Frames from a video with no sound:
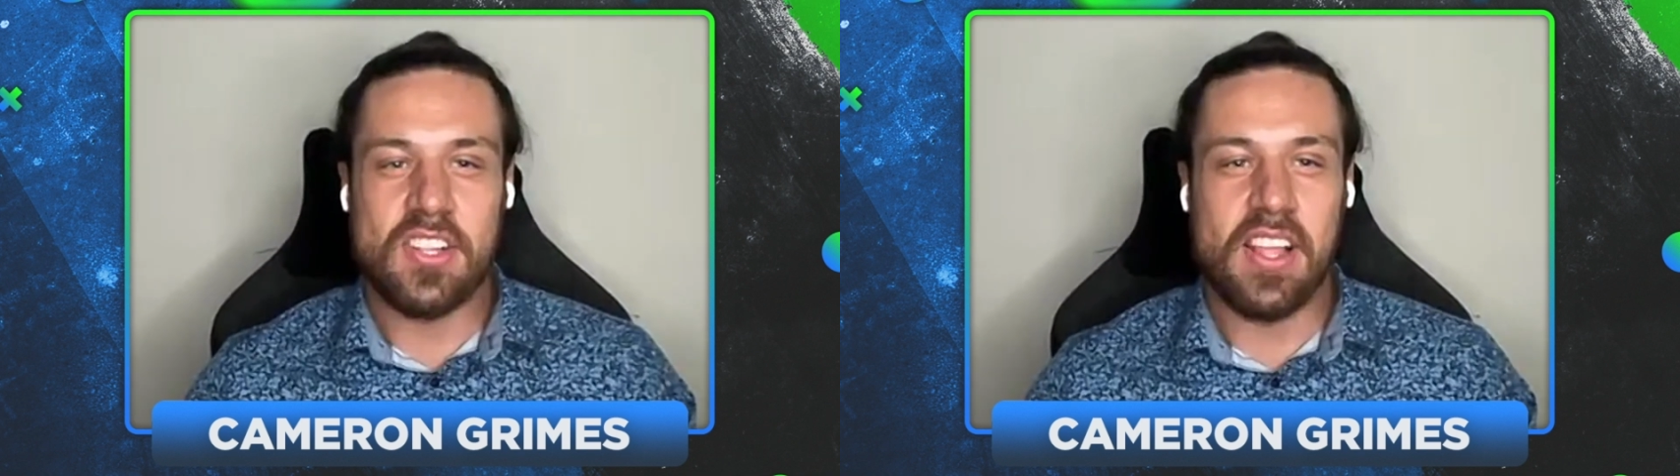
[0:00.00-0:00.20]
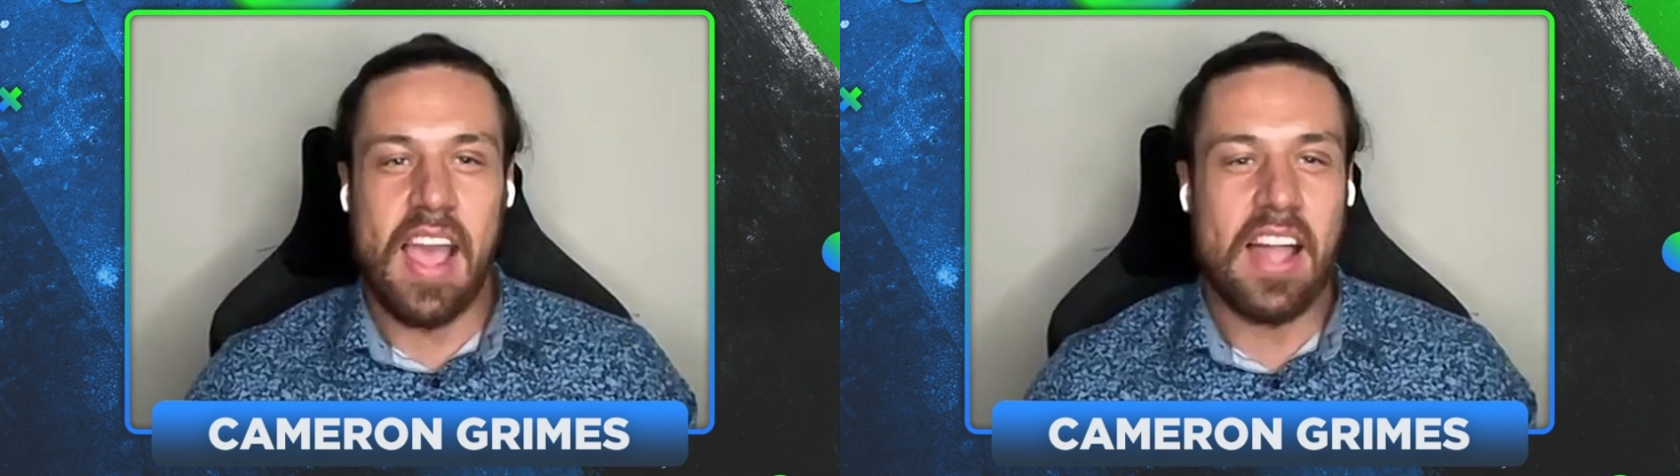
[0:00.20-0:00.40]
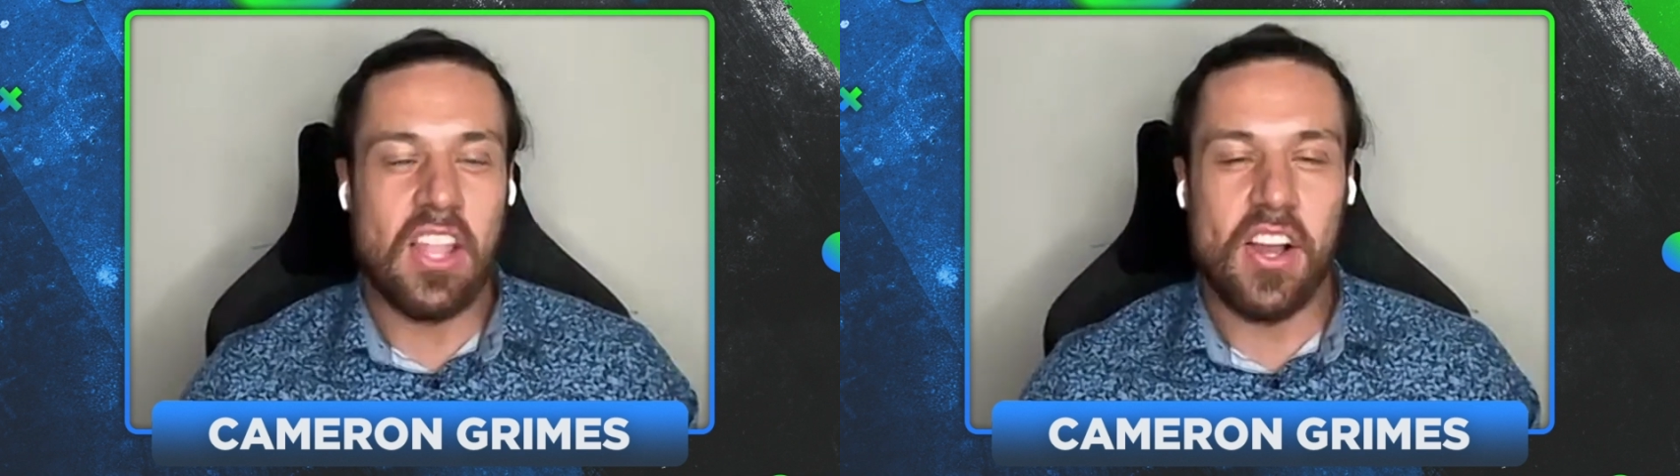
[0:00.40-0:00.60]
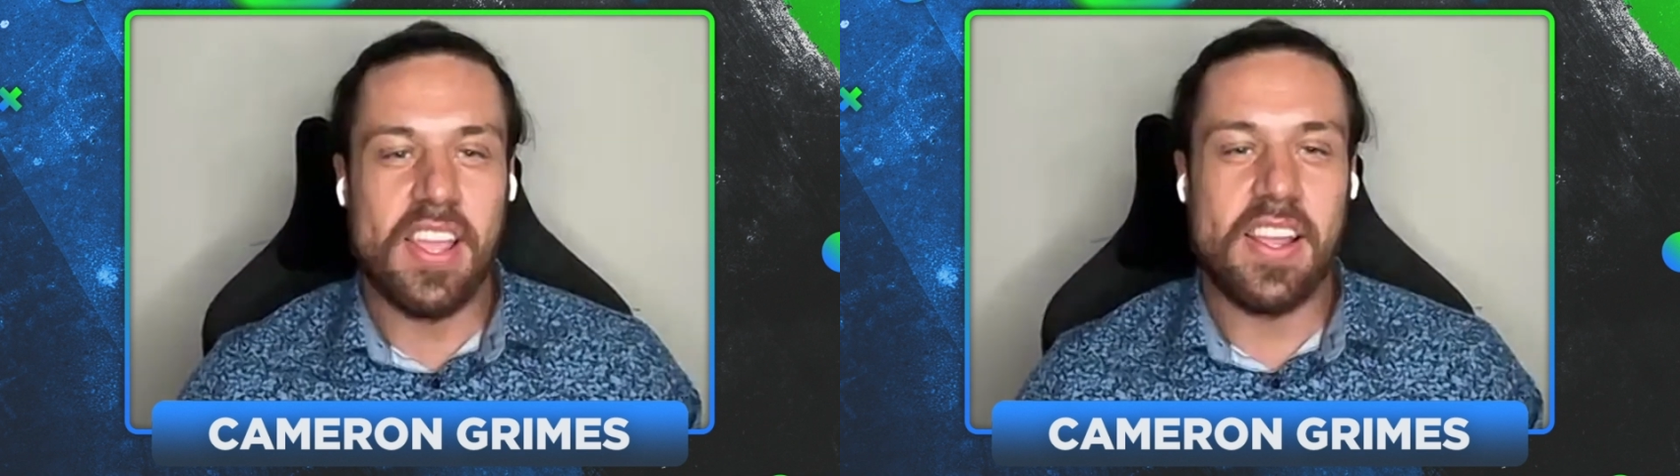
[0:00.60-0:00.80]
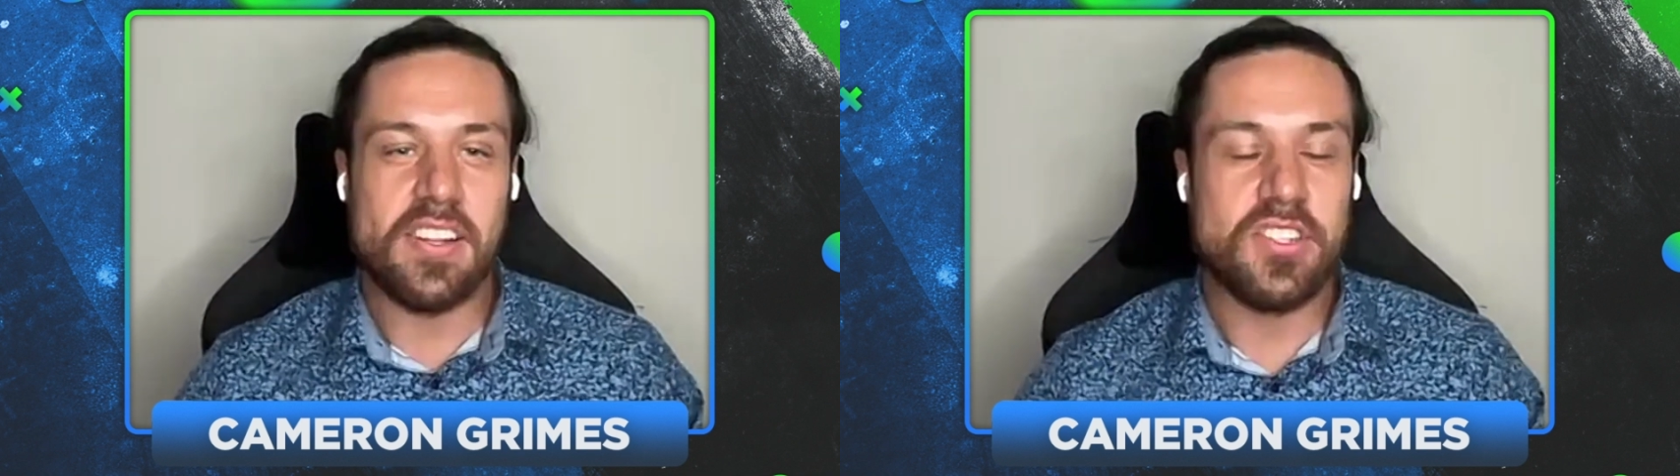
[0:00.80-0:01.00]
got
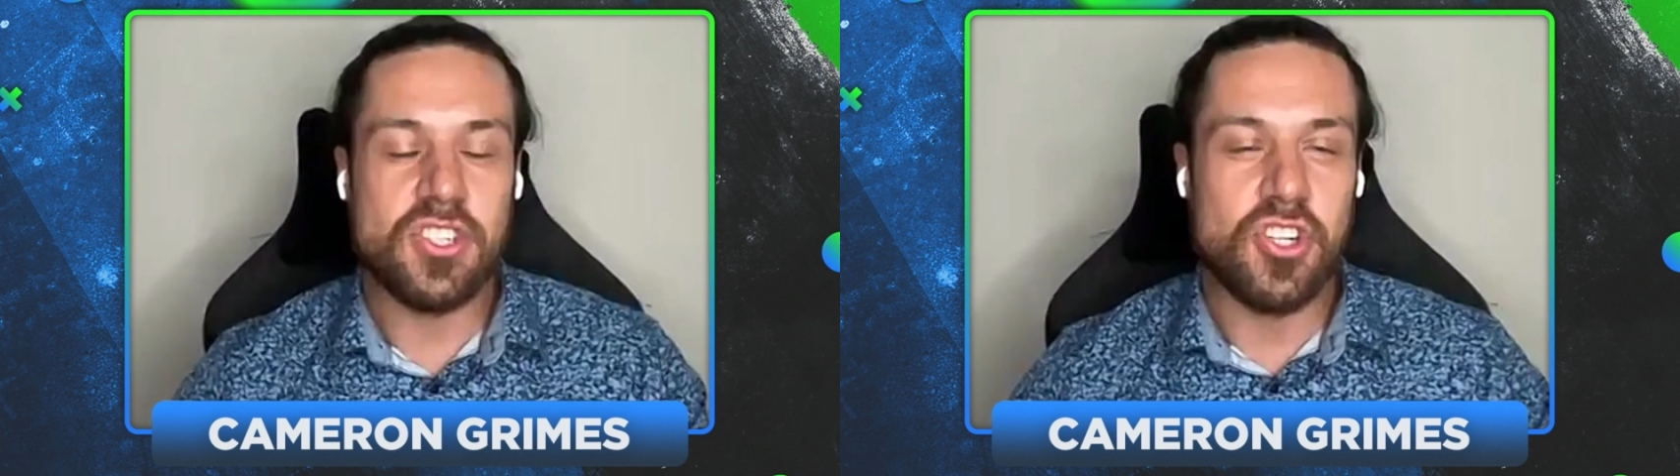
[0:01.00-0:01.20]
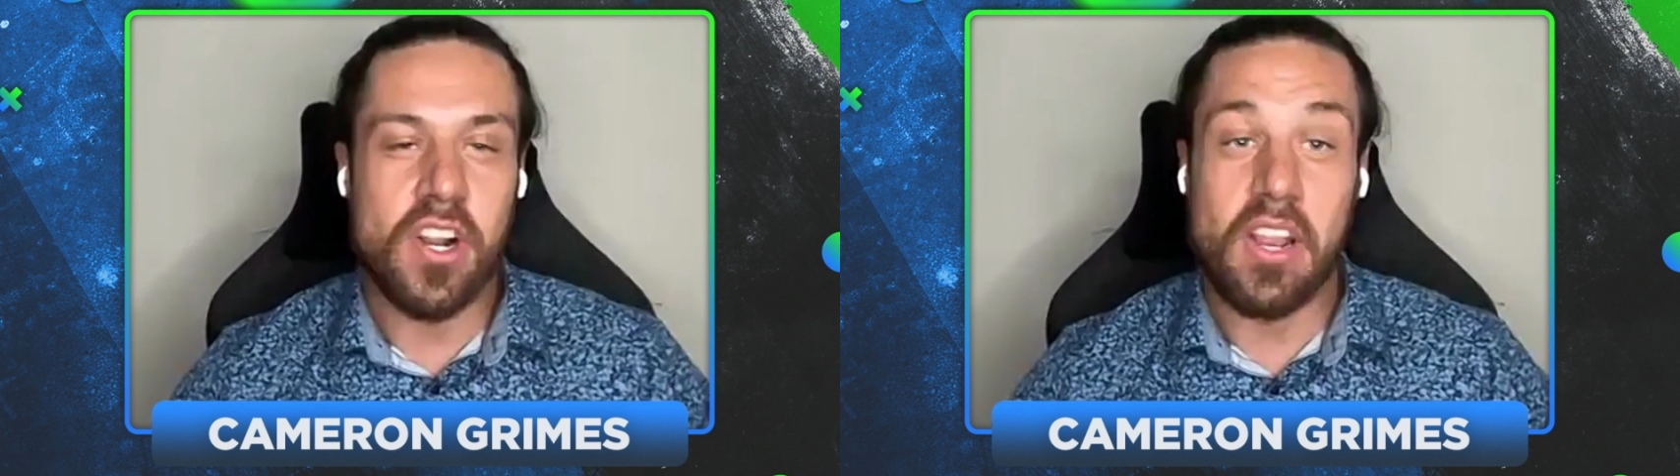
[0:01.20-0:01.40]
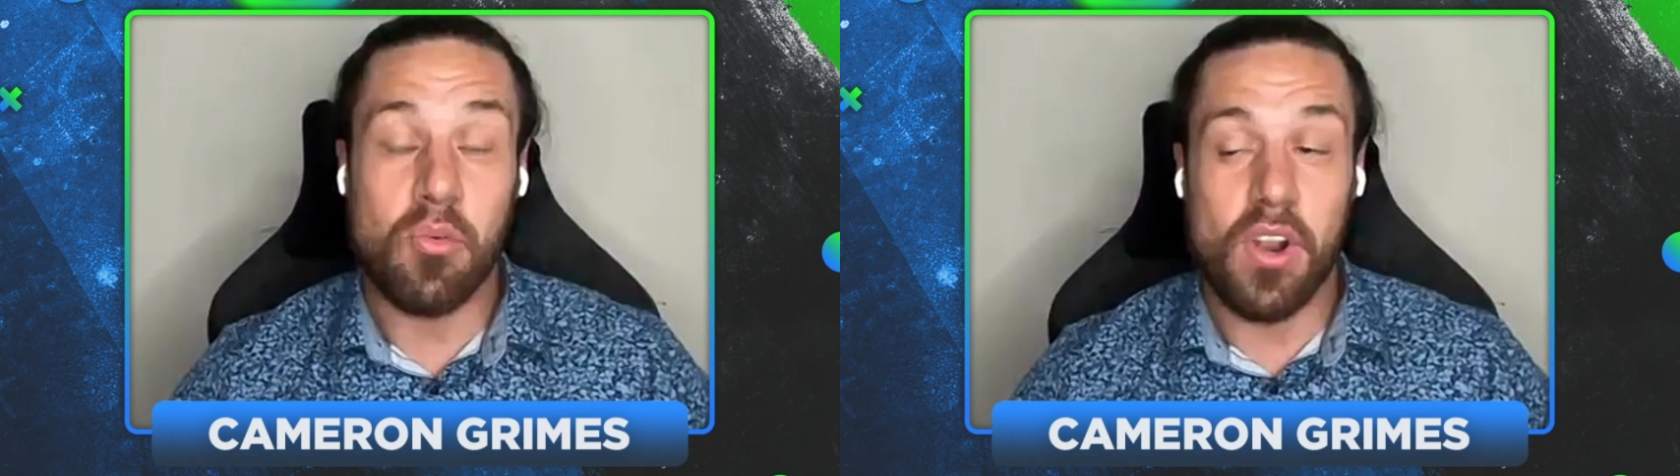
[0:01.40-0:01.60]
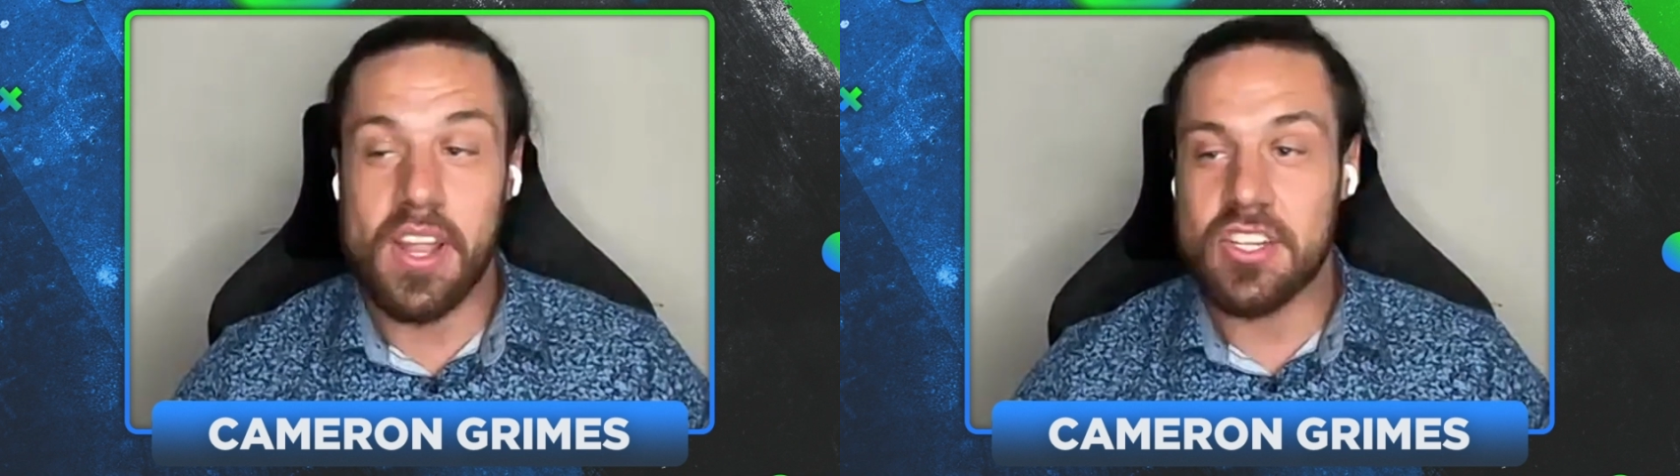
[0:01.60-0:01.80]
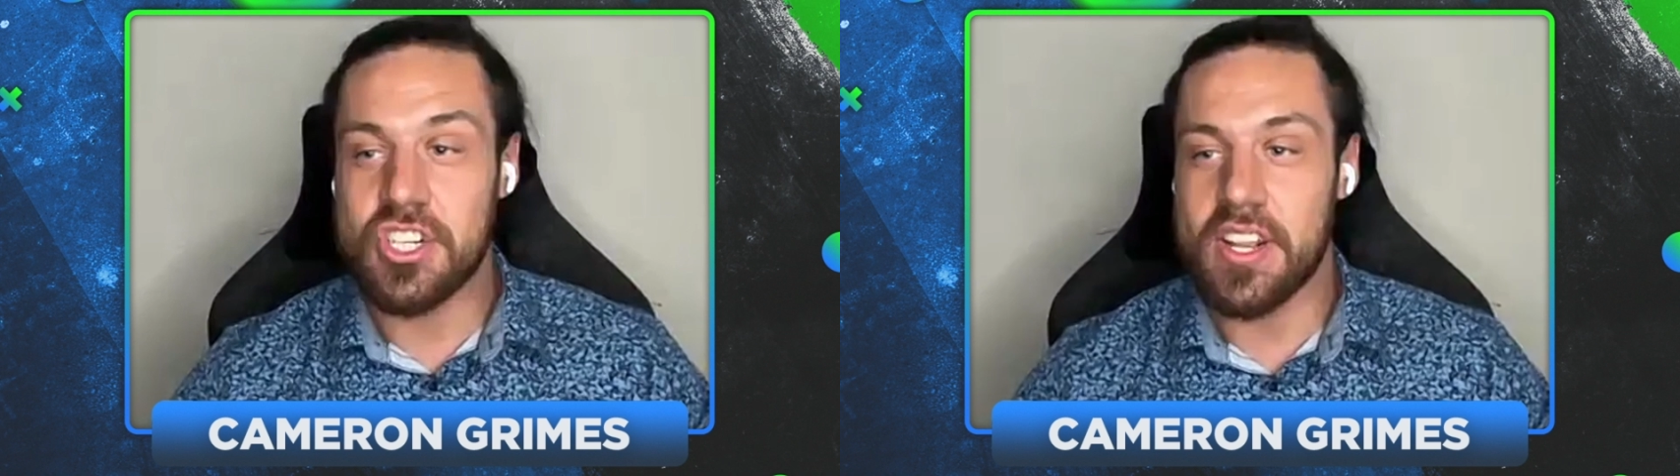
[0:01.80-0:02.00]
lucky and struck it rich.